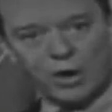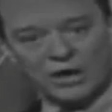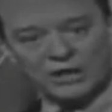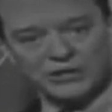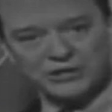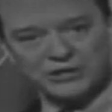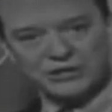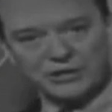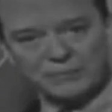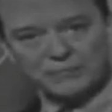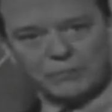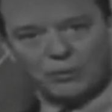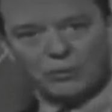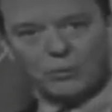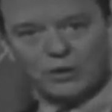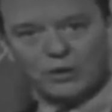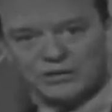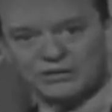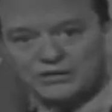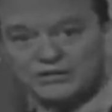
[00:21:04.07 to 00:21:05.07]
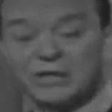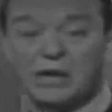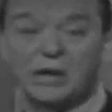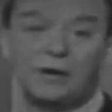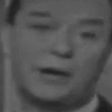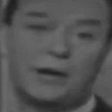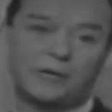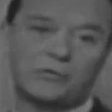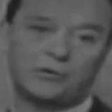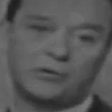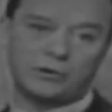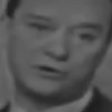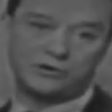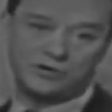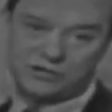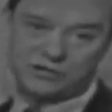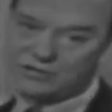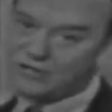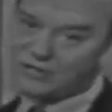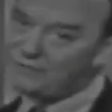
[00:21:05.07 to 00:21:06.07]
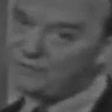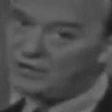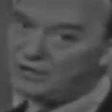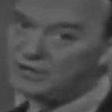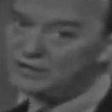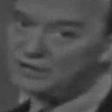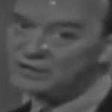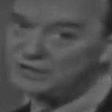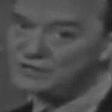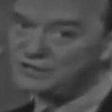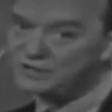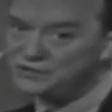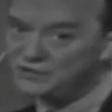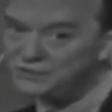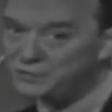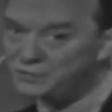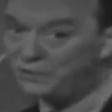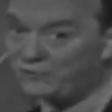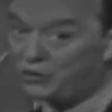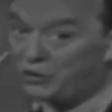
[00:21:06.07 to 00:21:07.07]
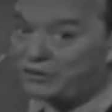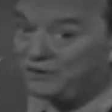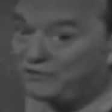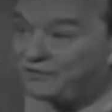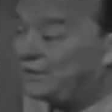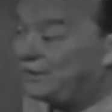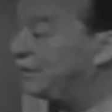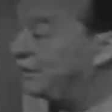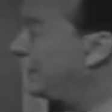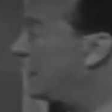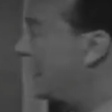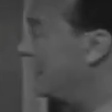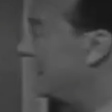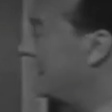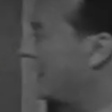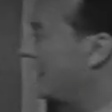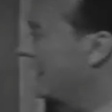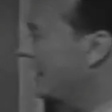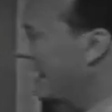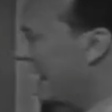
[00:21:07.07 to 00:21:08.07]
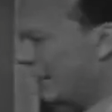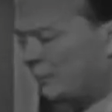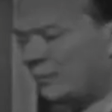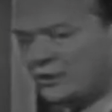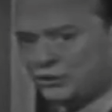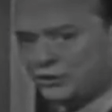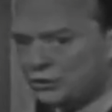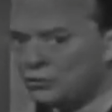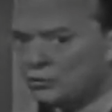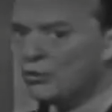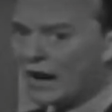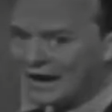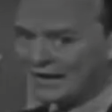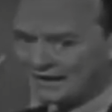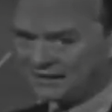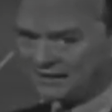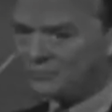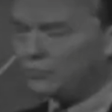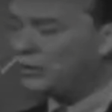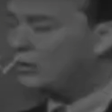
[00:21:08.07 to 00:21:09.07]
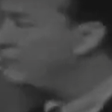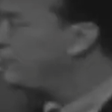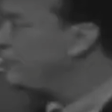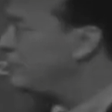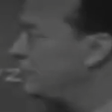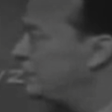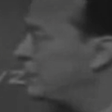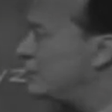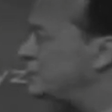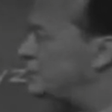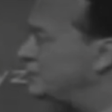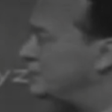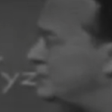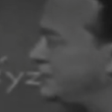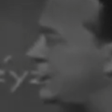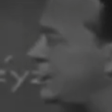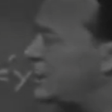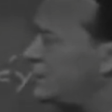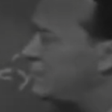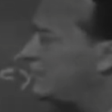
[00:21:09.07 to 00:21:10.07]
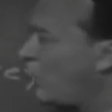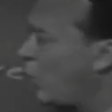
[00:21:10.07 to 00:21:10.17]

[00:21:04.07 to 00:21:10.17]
one symbol, one sound. Now, of course, it's not very consistent, as we've already found out. And we do write in morphemes. For instance, here